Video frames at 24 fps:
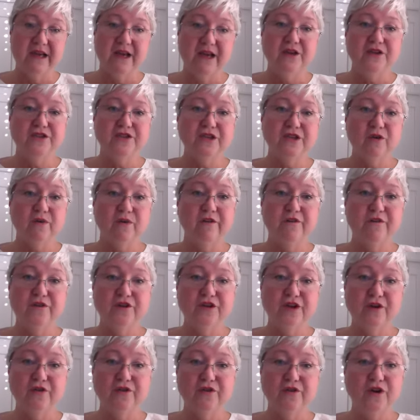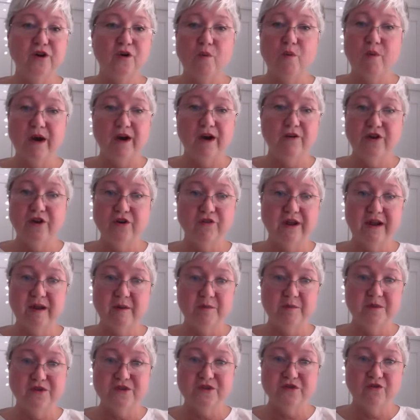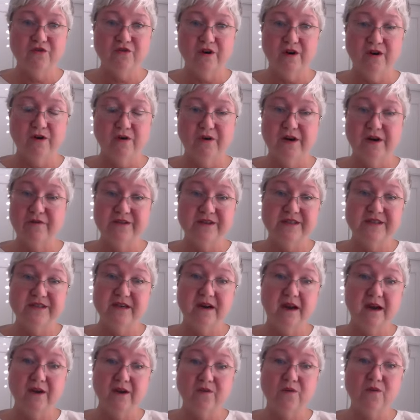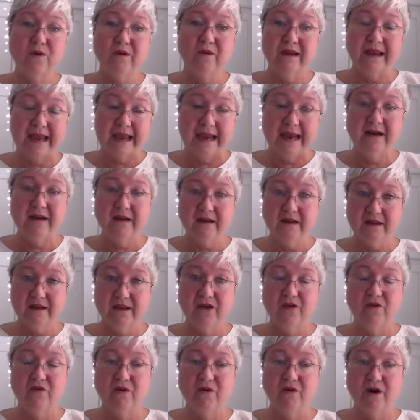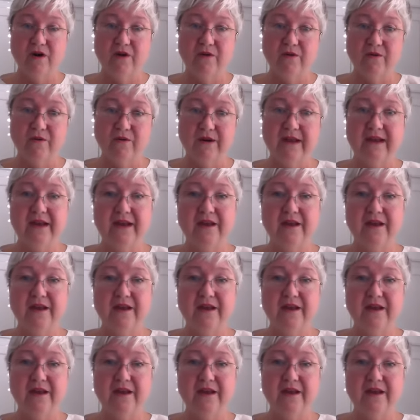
So if you don't know where your hemp is grown, if it's not organically grown,